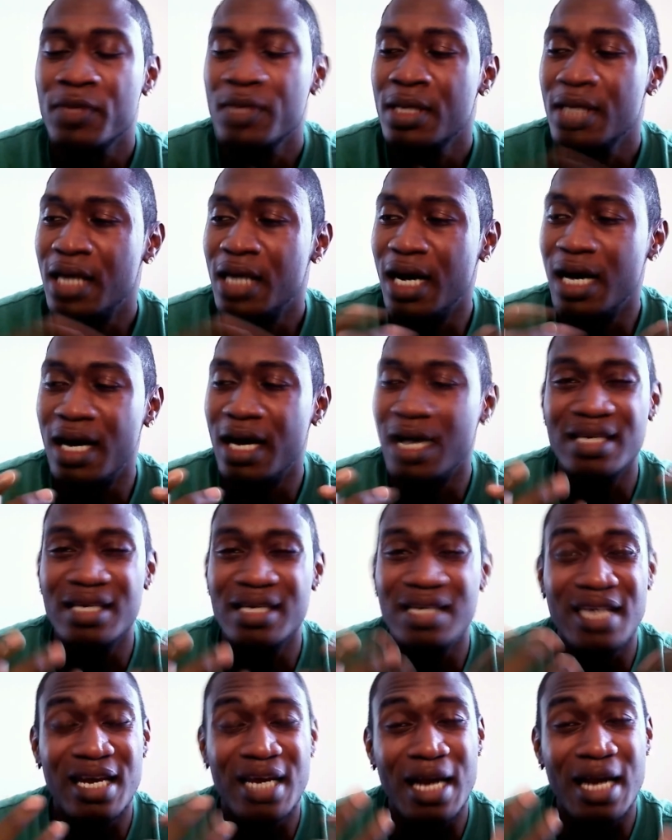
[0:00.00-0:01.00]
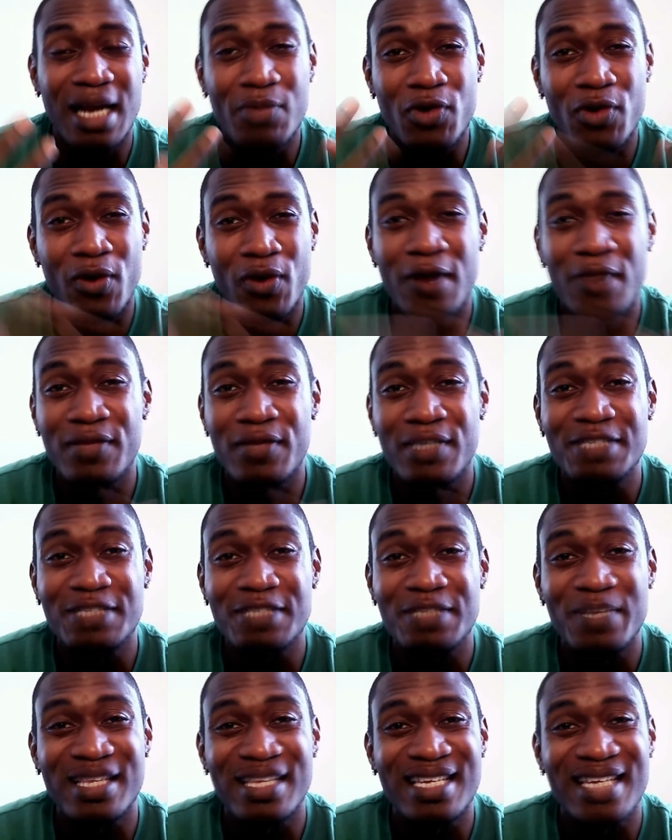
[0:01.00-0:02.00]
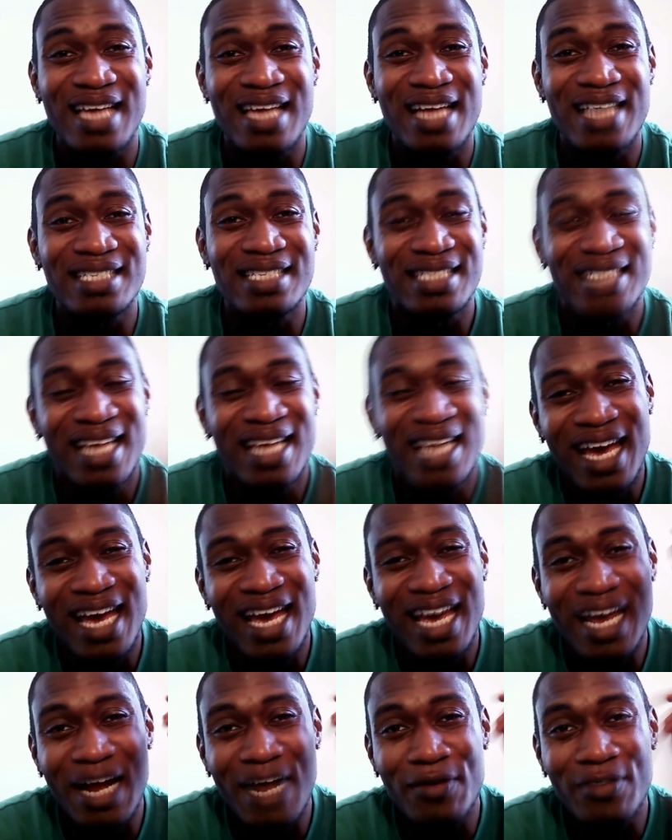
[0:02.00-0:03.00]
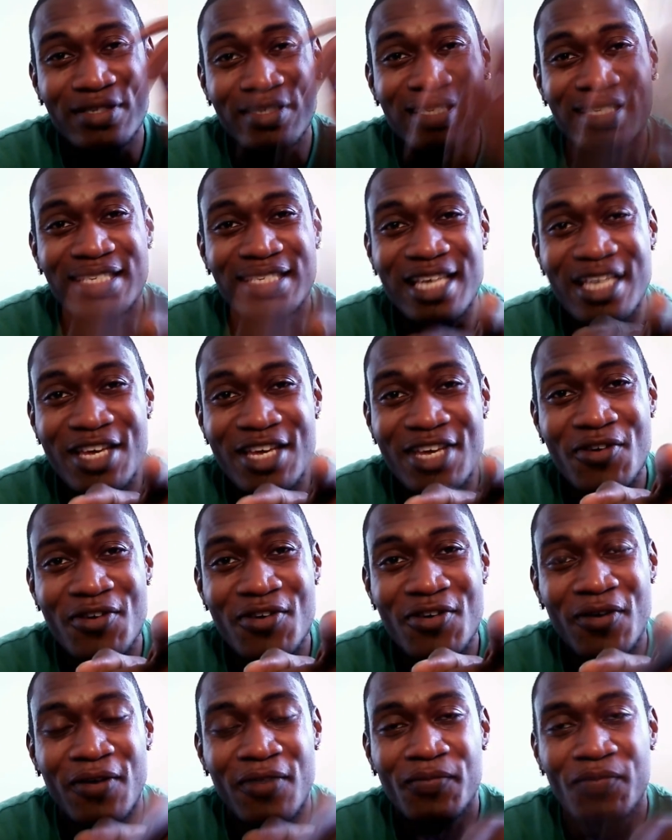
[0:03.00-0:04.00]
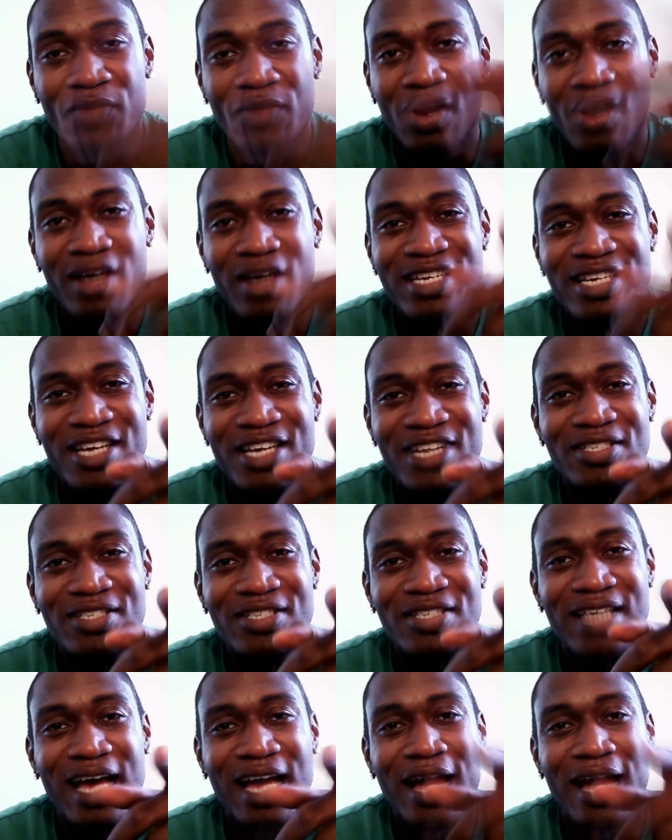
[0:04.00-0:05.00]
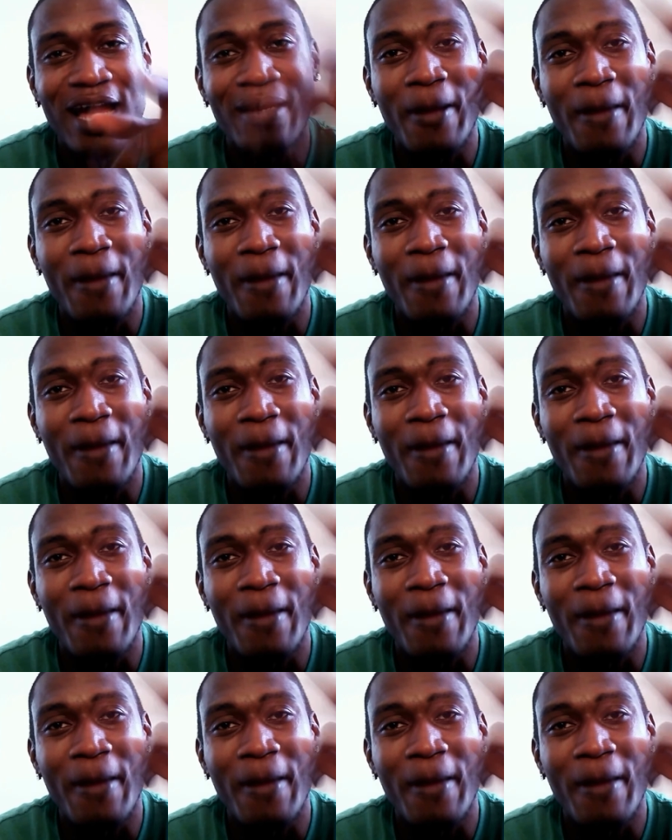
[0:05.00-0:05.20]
Again, I'm Corey with Inspect the Gadget, and I will see you on the other side.